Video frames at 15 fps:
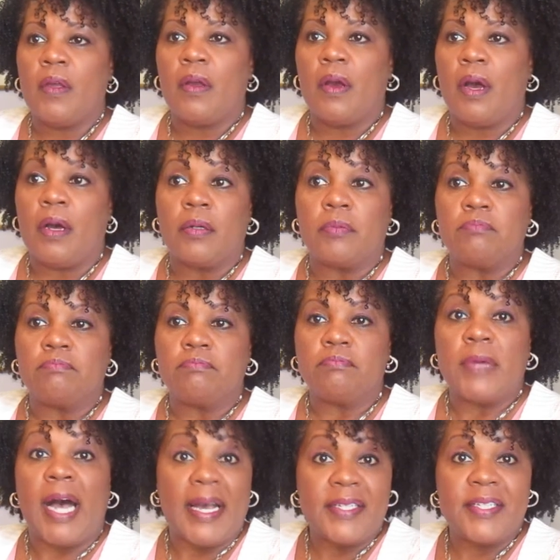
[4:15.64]
Um,
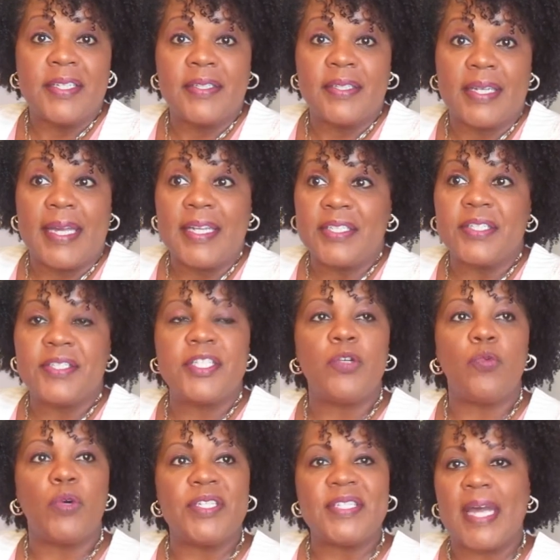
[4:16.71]
I tend to like to see
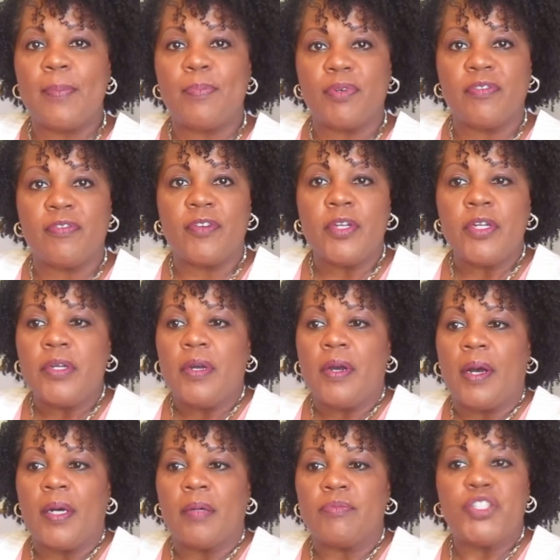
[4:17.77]
what type of
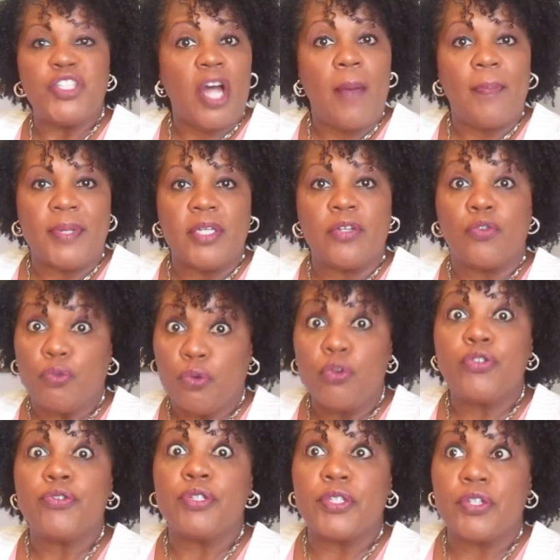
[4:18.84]
um, shopping,
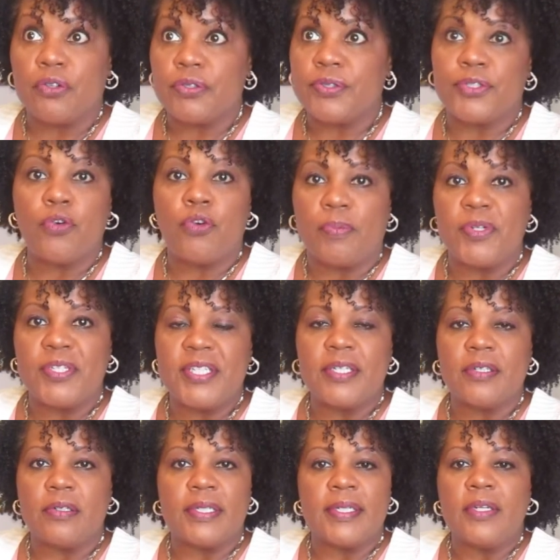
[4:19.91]
grocery store
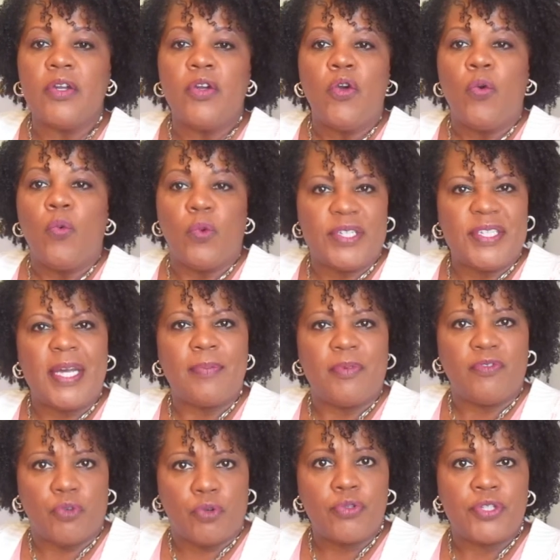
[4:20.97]
particularly, what type
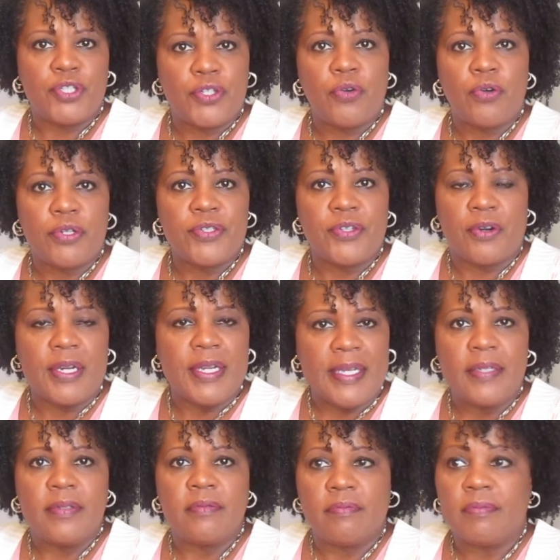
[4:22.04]
of grocery stores are
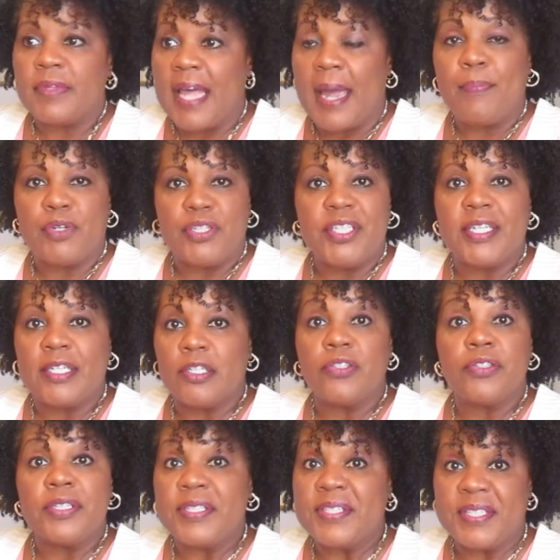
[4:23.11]
in that
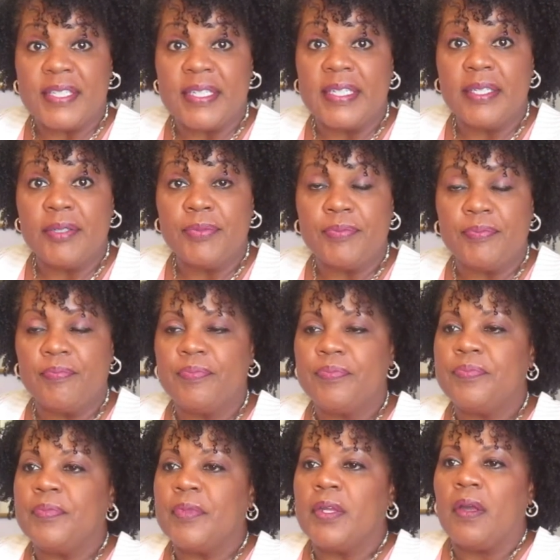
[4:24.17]
particular city.
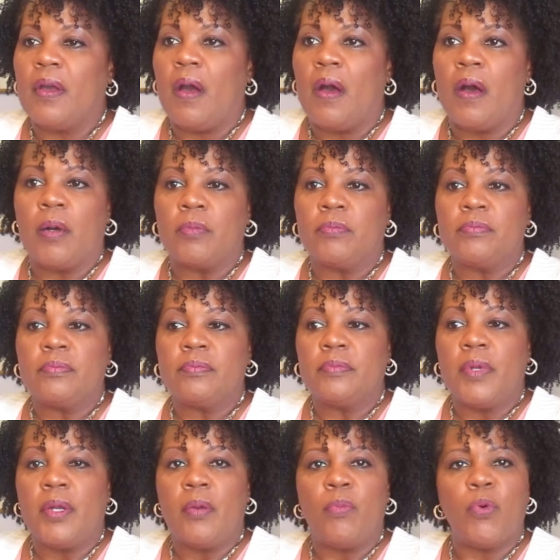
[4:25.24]
Um,
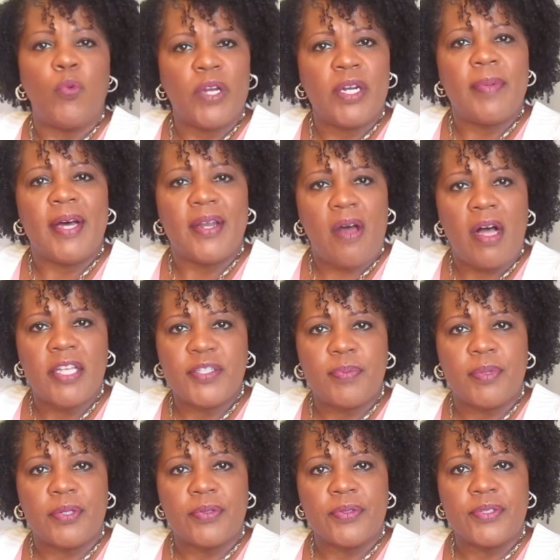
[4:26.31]
but what about
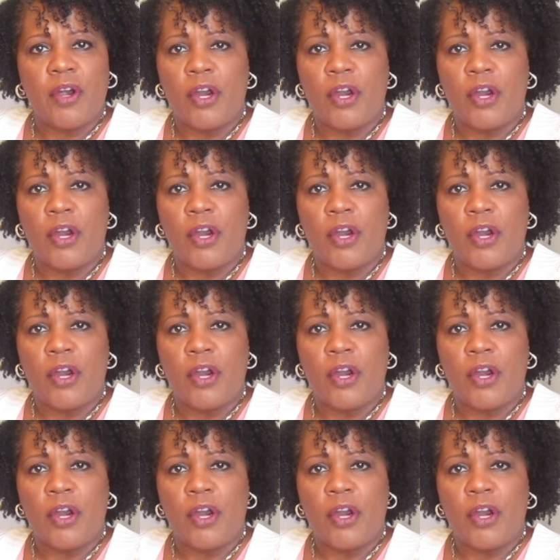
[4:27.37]
hospitals?